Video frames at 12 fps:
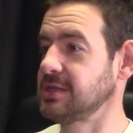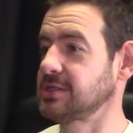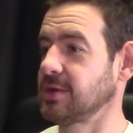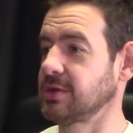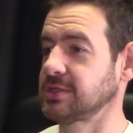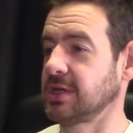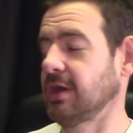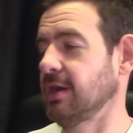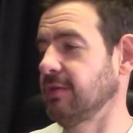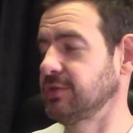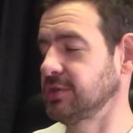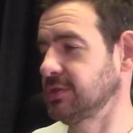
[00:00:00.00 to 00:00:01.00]
So I was like,
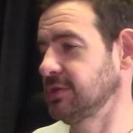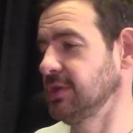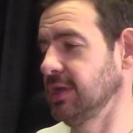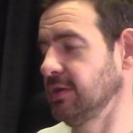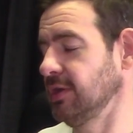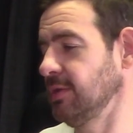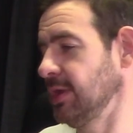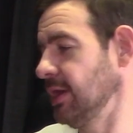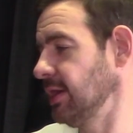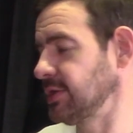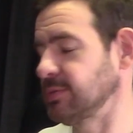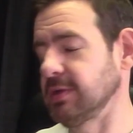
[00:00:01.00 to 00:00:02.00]
I've just, nobody
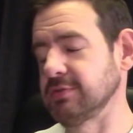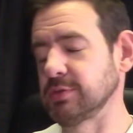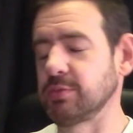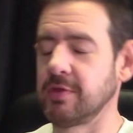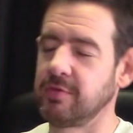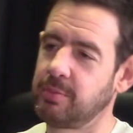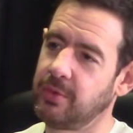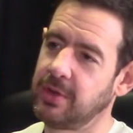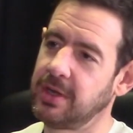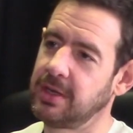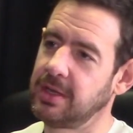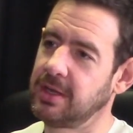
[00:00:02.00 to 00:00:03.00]
likes me. I've just proved a
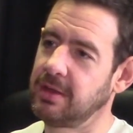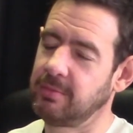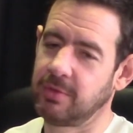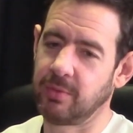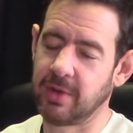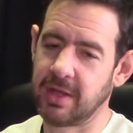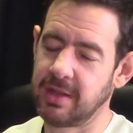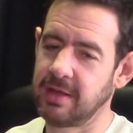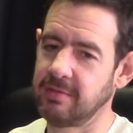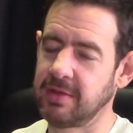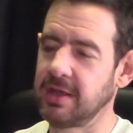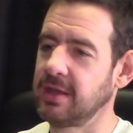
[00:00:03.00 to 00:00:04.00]
point. I'm not worthy
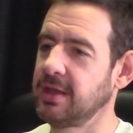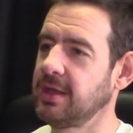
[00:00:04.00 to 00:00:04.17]
of it.